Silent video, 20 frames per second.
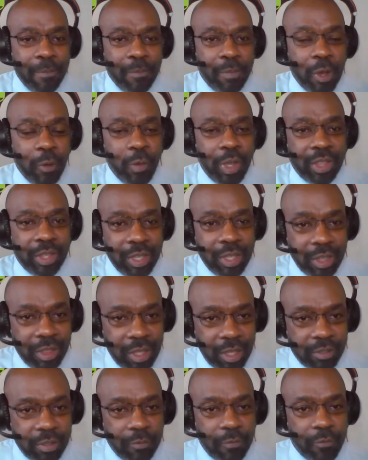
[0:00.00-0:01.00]
but we did
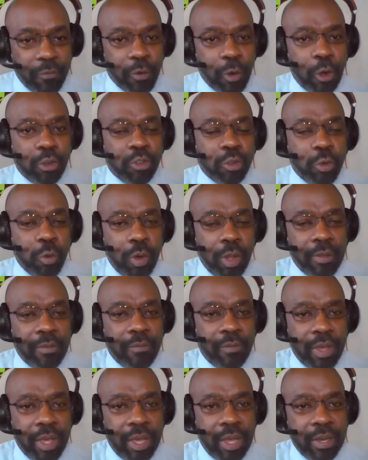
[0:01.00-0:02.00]
this a virtual
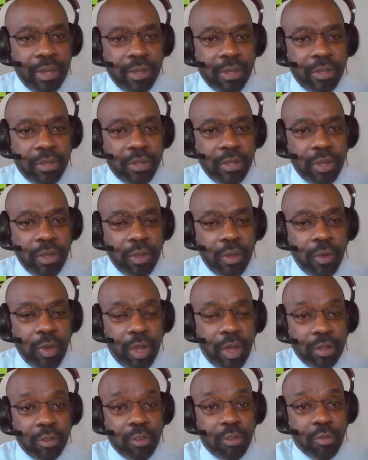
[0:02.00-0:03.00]
event to
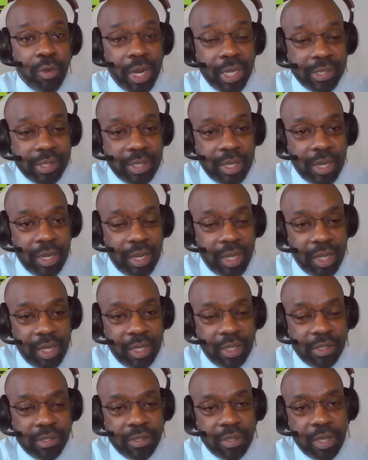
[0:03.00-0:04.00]
address the
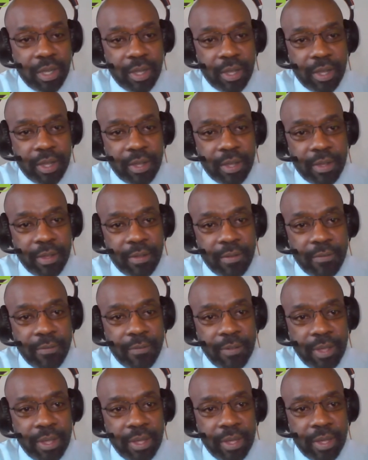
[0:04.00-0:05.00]
needs
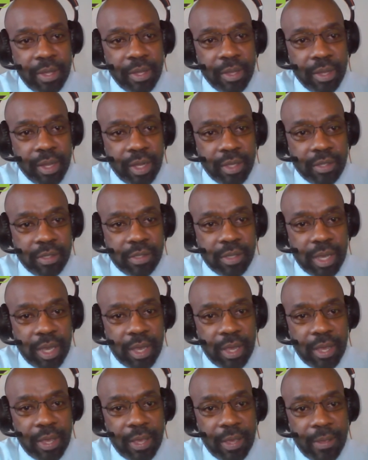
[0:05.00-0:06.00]
of, let's
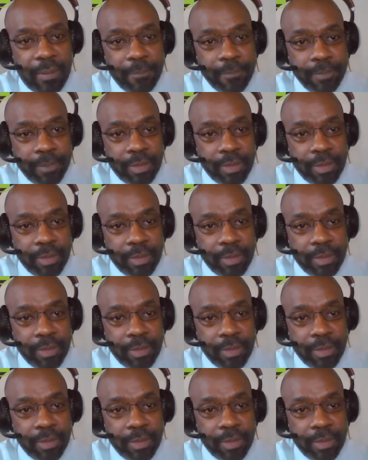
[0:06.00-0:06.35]
say,